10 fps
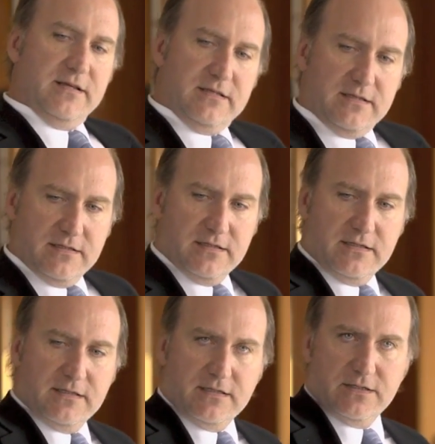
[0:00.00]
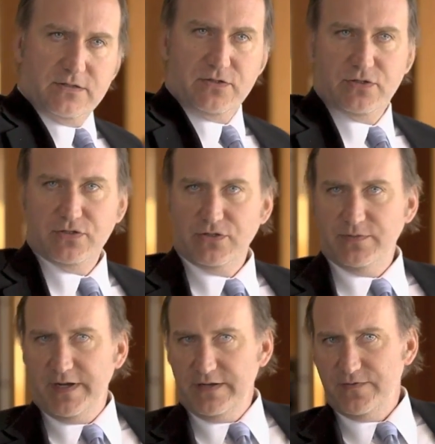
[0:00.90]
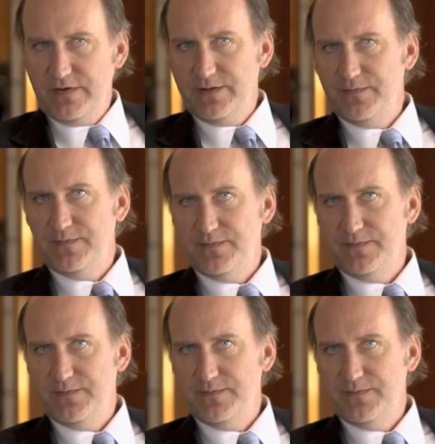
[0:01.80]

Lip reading: this. Do you mind if I